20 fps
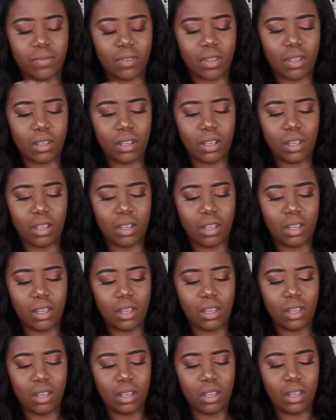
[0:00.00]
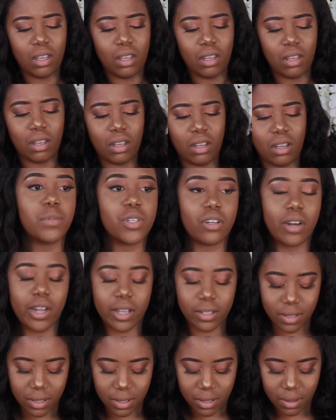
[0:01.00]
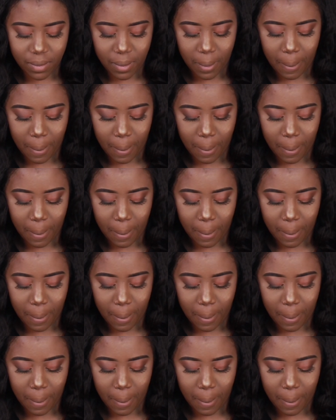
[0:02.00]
I'm stressed.